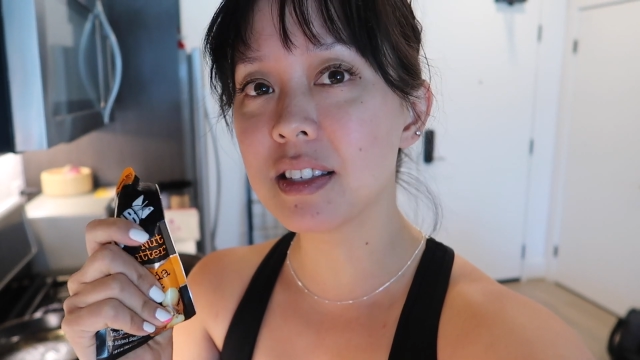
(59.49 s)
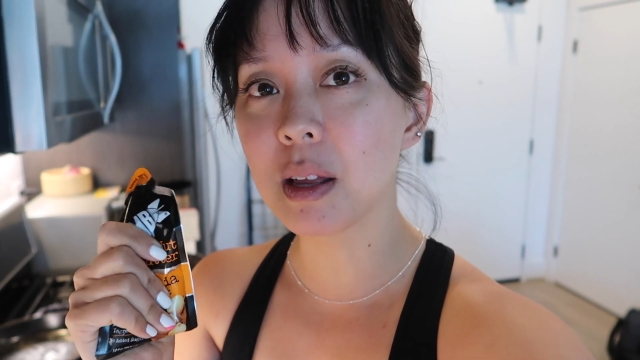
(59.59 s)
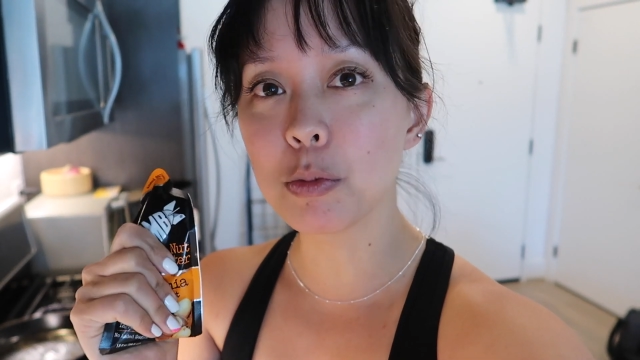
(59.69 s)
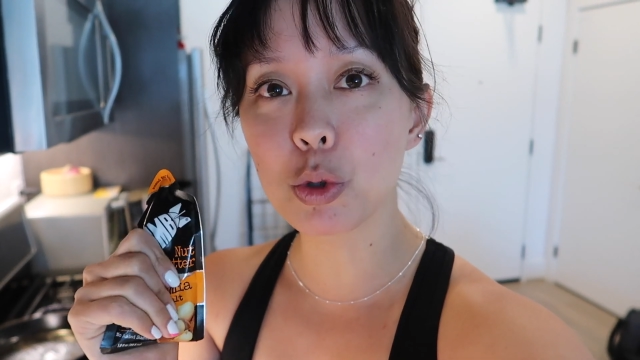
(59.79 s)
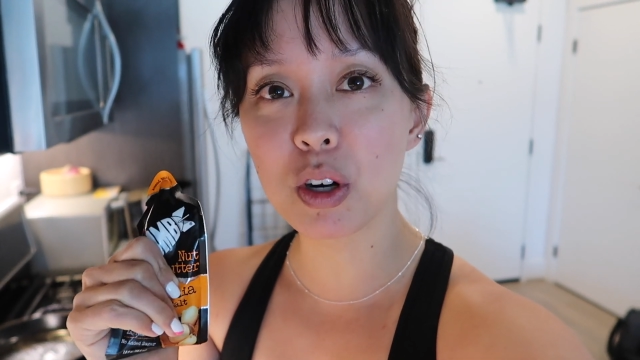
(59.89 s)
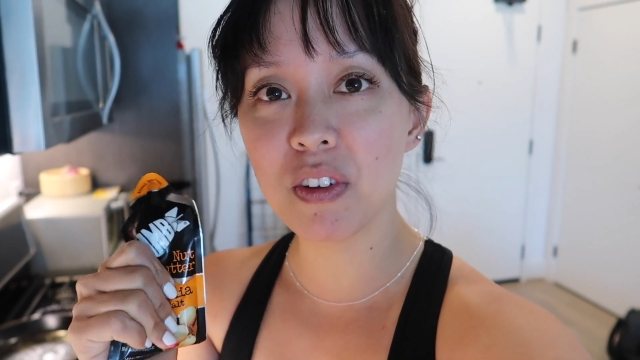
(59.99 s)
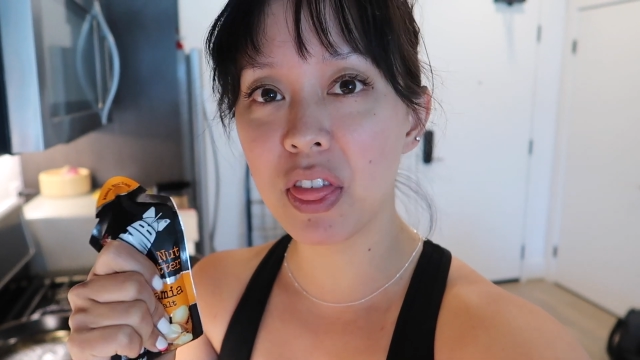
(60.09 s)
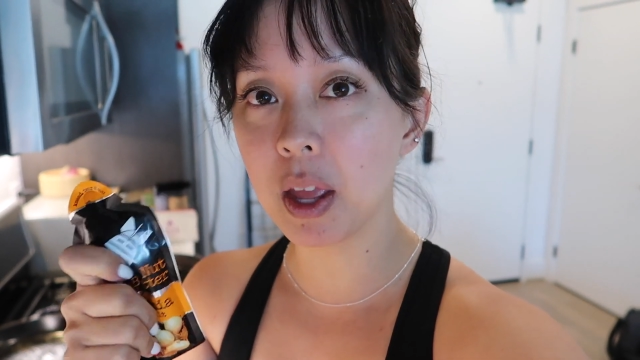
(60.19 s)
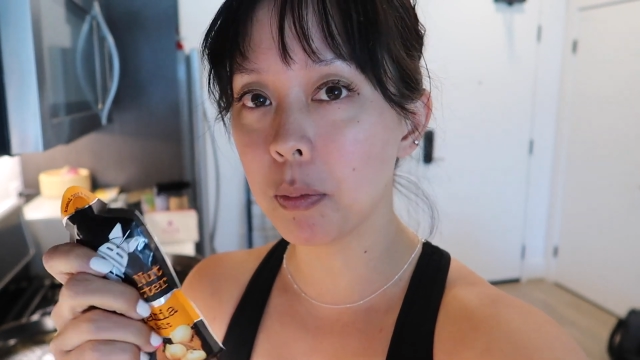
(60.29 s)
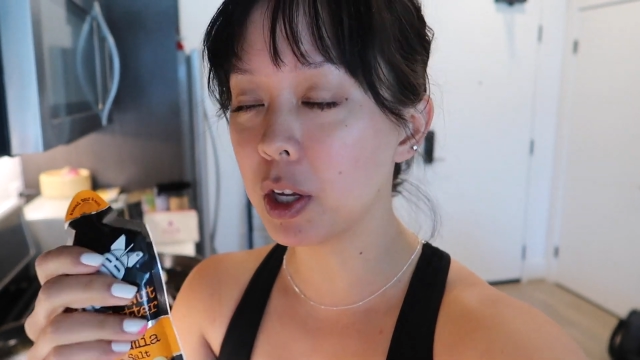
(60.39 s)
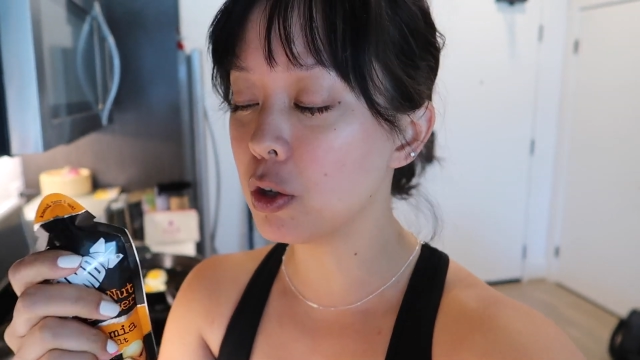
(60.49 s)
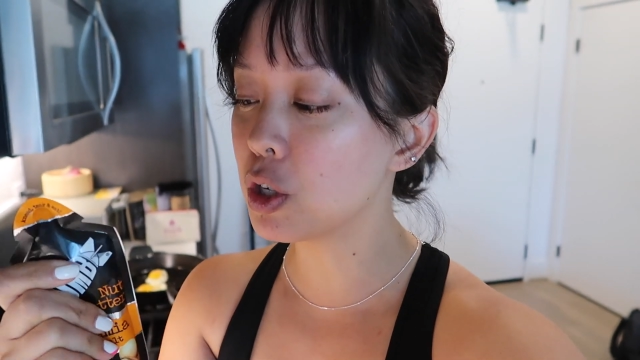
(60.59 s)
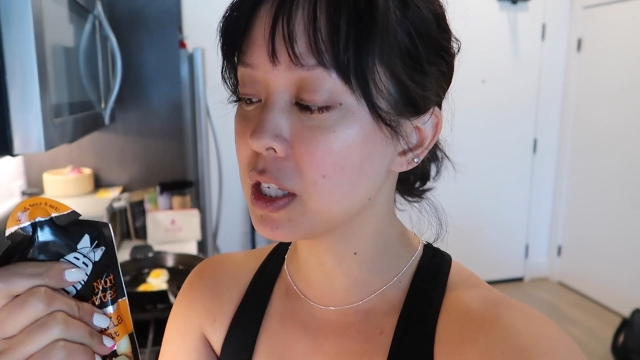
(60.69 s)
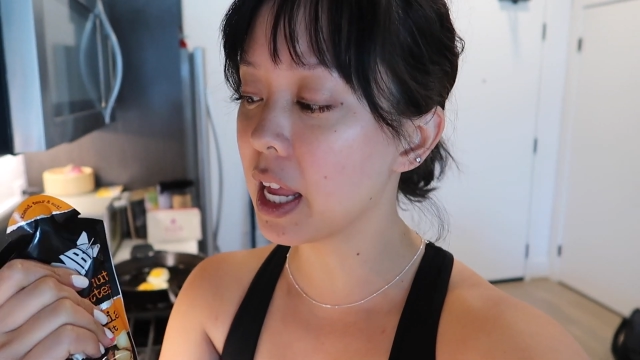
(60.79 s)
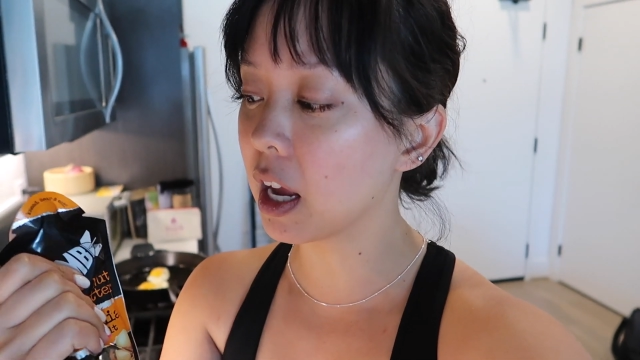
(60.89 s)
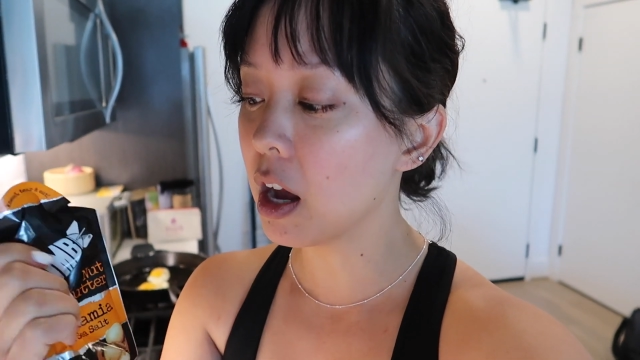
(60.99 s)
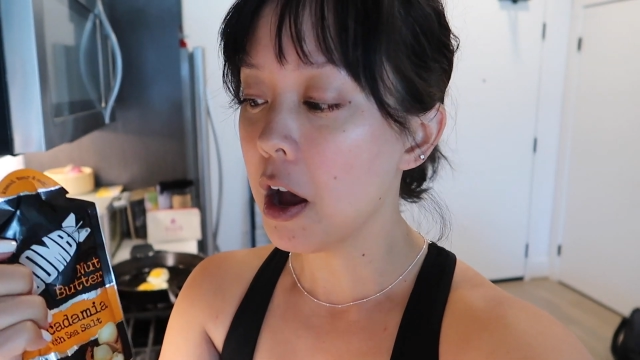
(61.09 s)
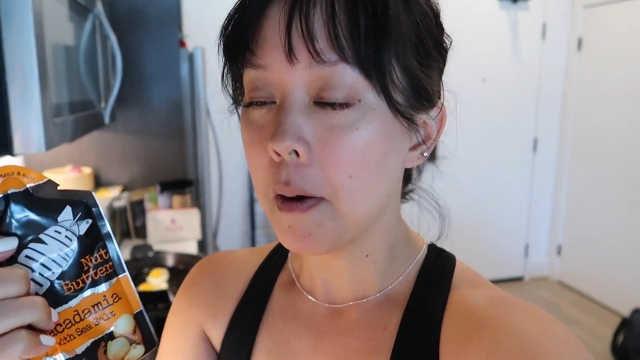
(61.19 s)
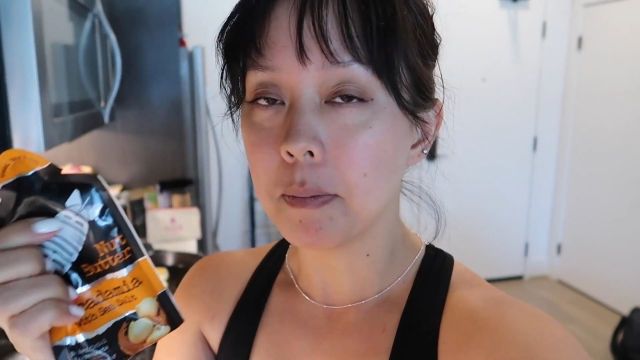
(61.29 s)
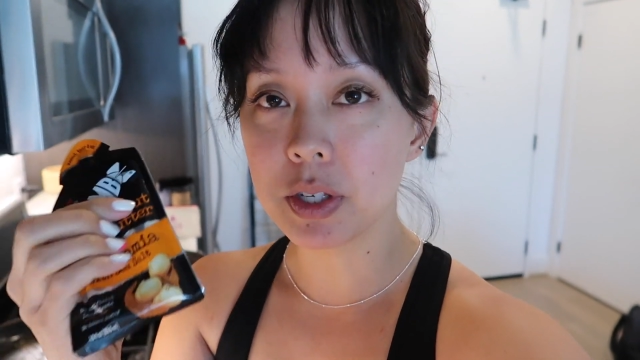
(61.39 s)
some sort of a thing, but you just like
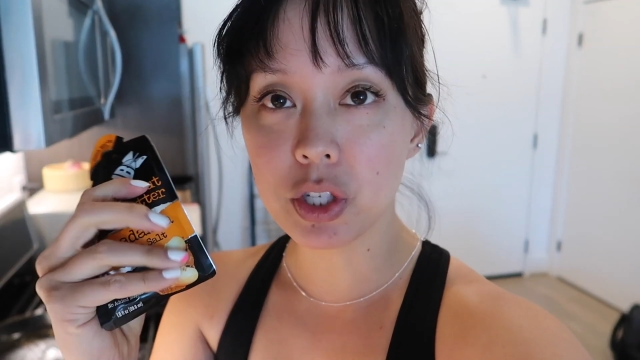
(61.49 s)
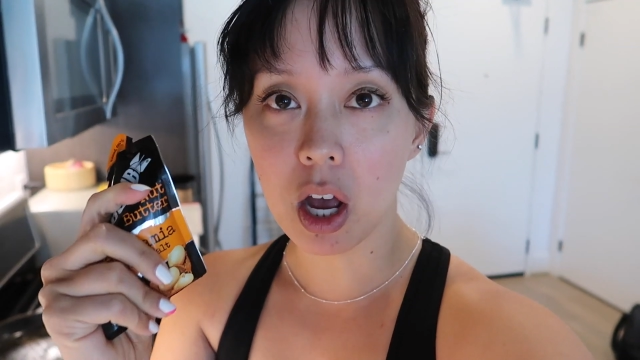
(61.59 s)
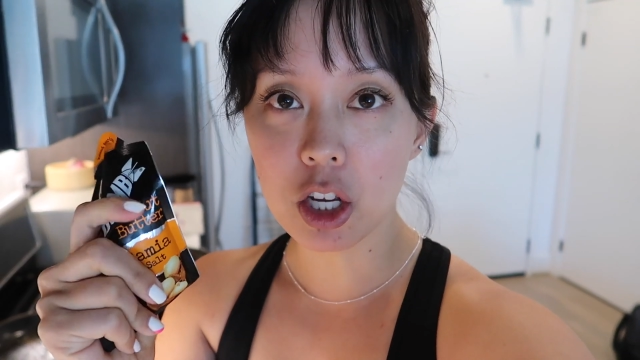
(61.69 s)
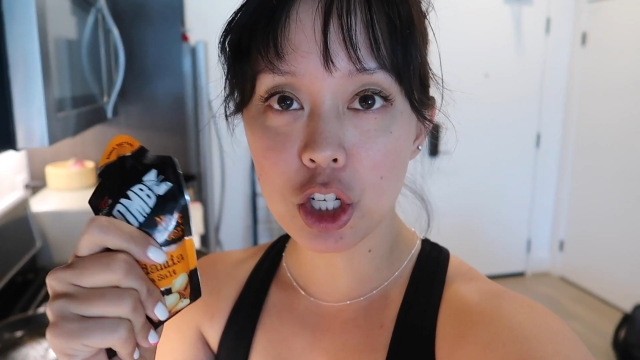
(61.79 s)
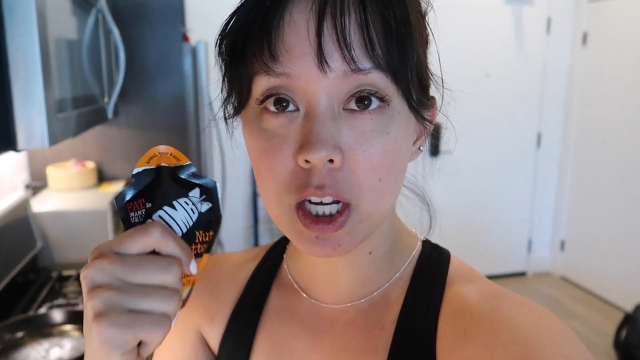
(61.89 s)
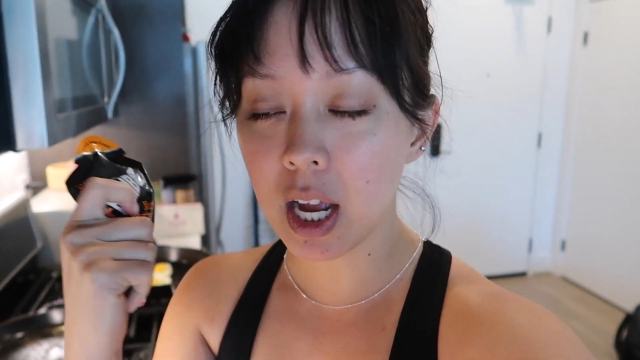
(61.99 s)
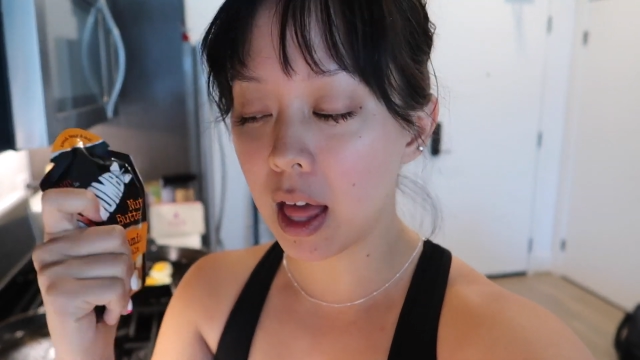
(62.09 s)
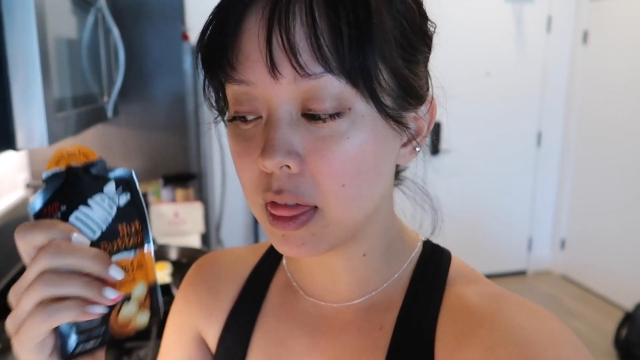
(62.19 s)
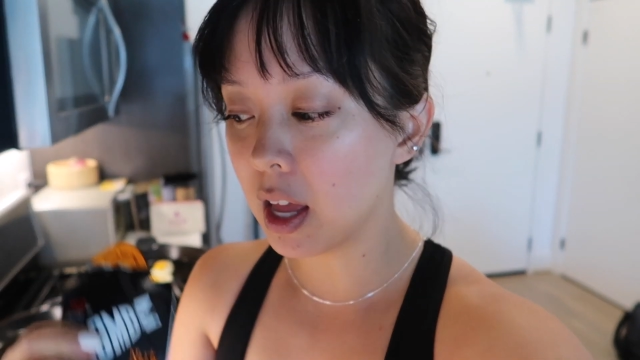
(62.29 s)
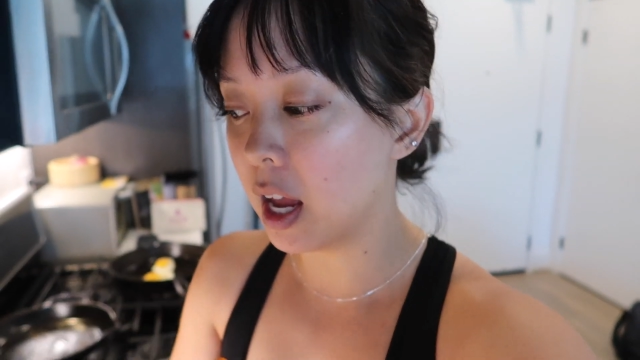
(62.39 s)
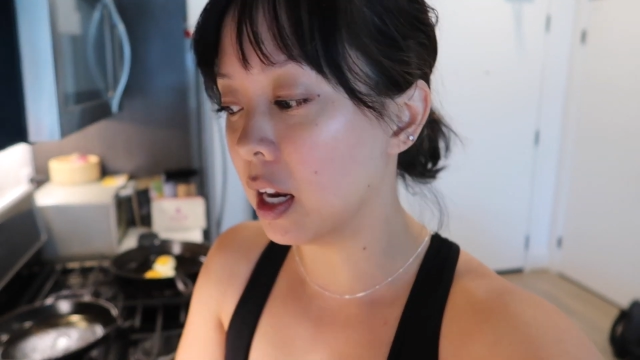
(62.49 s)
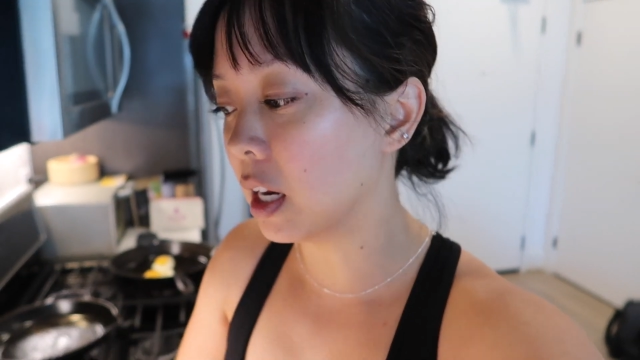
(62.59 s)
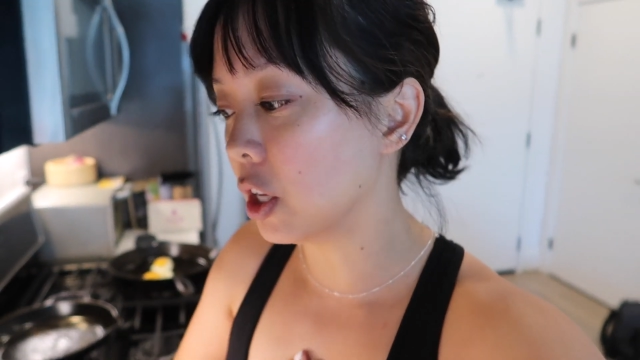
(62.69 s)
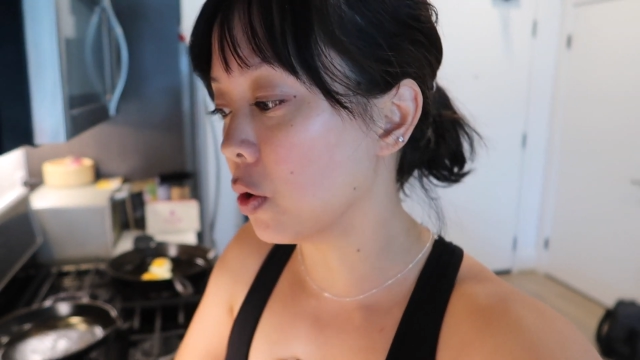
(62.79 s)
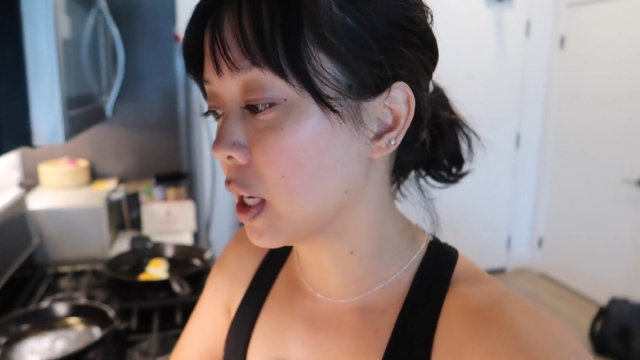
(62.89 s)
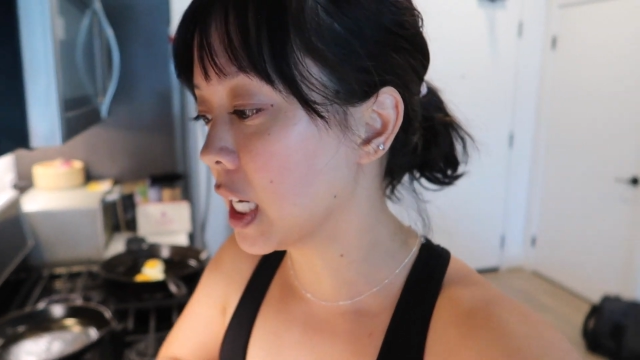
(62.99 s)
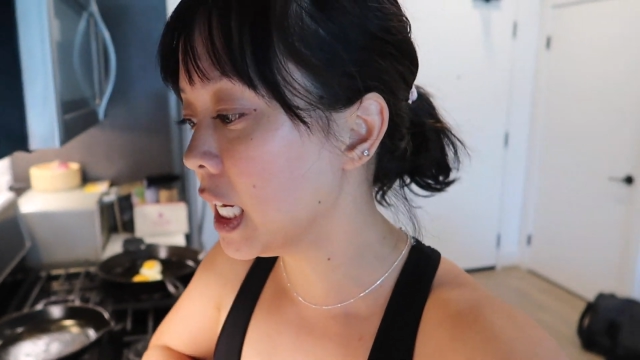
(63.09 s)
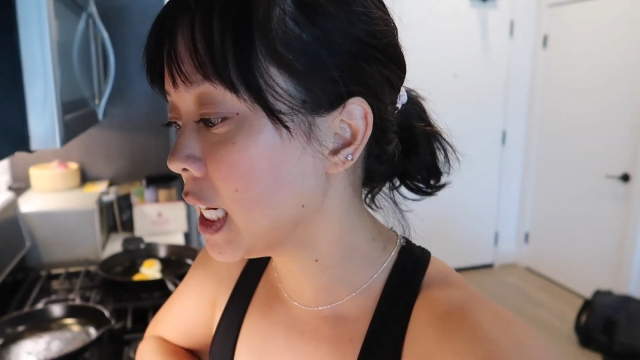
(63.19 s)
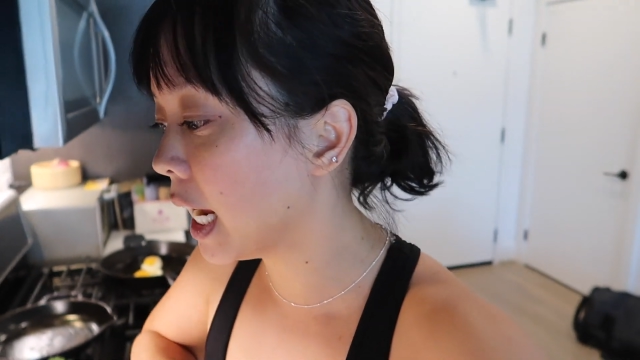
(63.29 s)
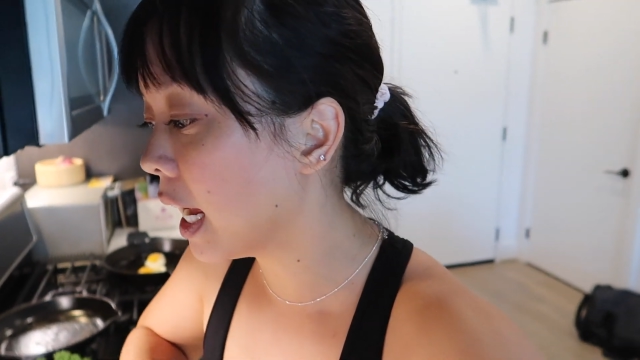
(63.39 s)
massage it and then you can
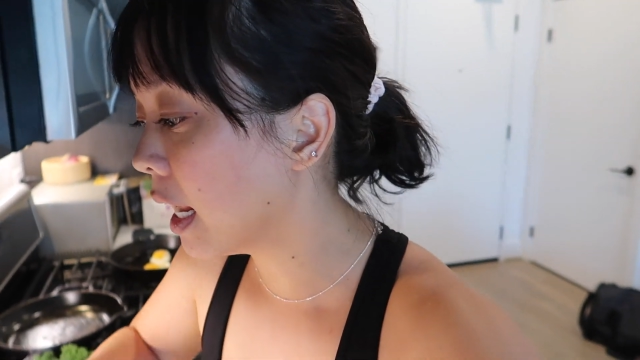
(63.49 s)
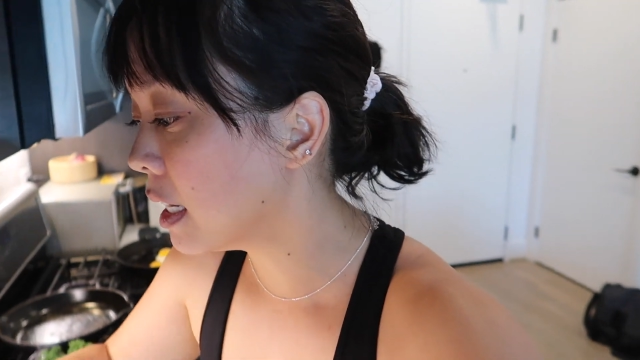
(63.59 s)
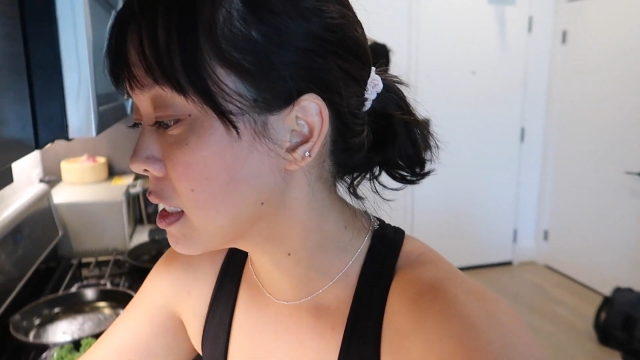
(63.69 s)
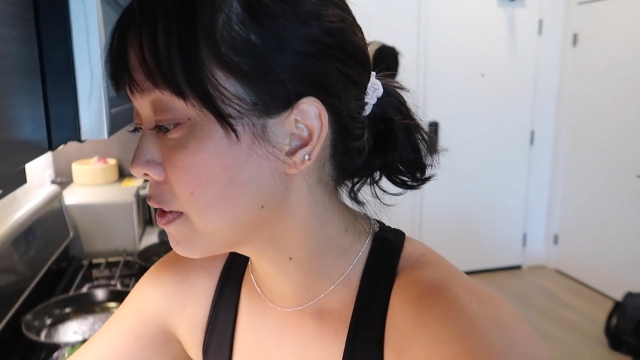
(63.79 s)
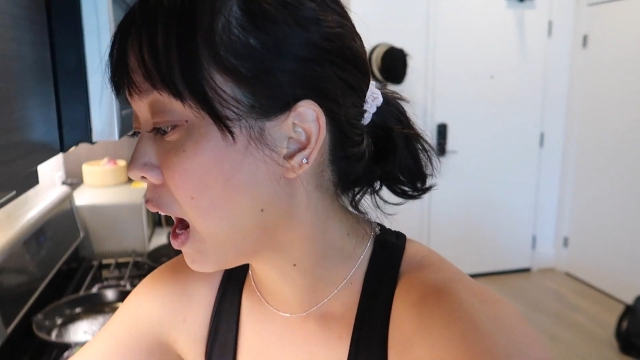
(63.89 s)
eat it, and it's